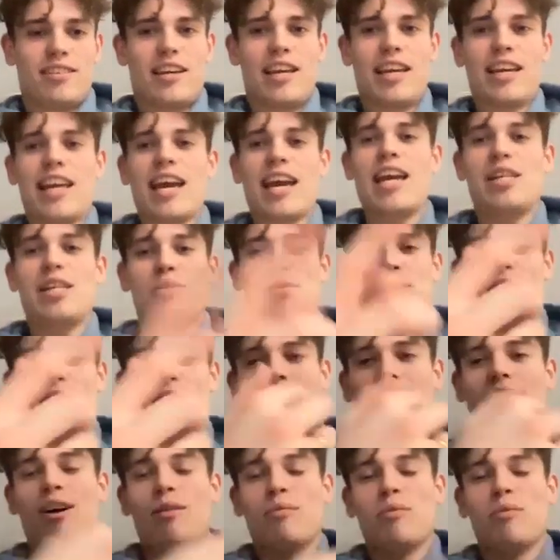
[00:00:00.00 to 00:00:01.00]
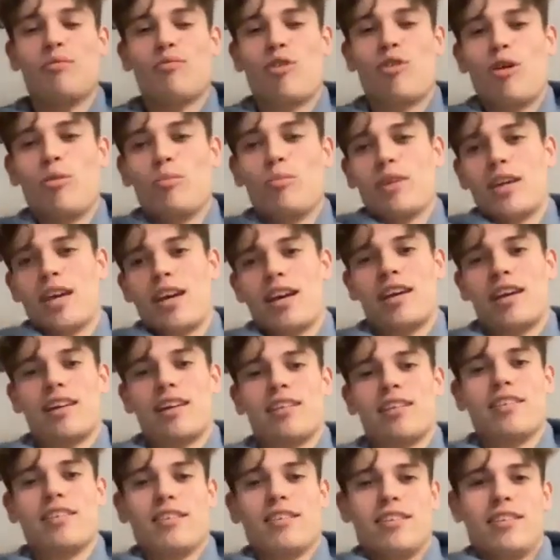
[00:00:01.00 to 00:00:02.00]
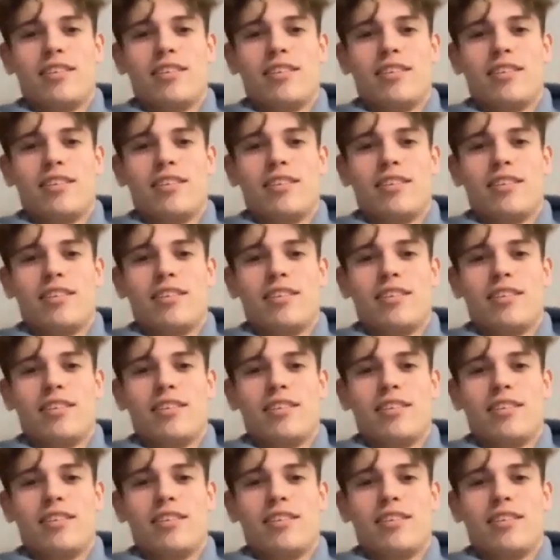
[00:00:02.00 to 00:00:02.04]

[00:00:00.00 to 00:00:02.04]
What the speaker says: Engagement king. I'm the ROM king.